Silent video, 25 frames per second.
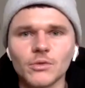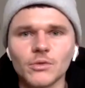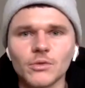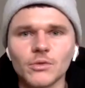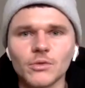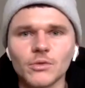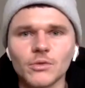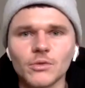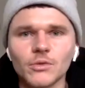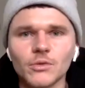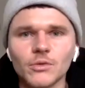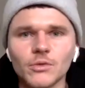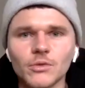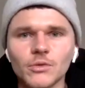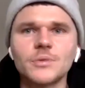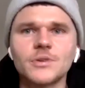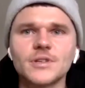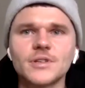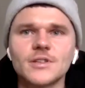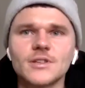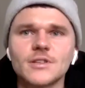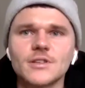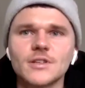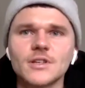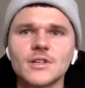really
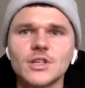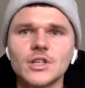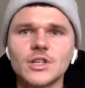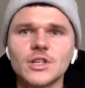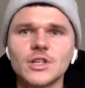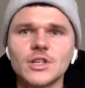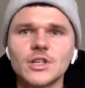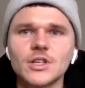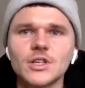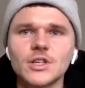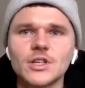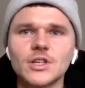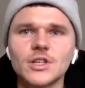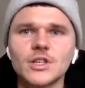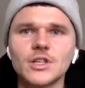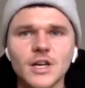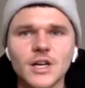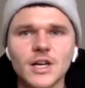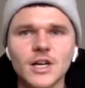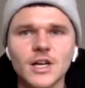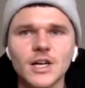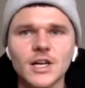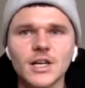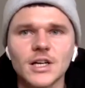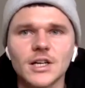helps you
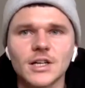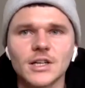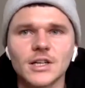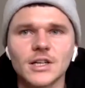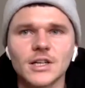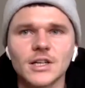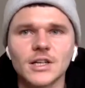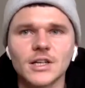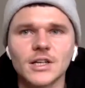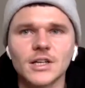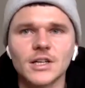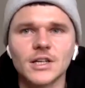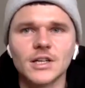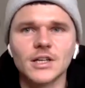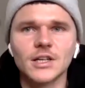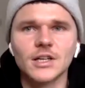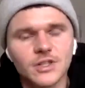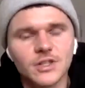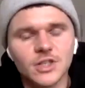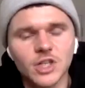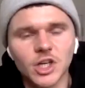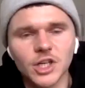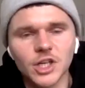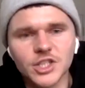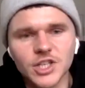to
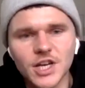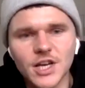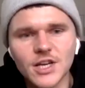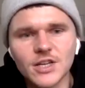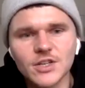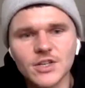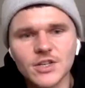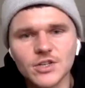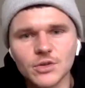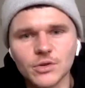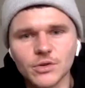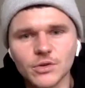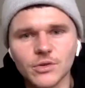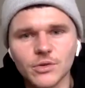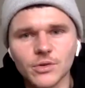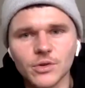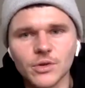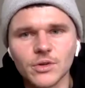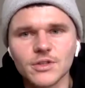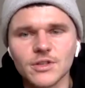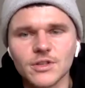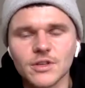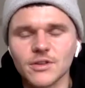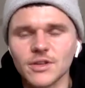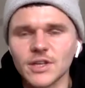just digest your
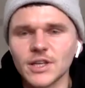thoughts.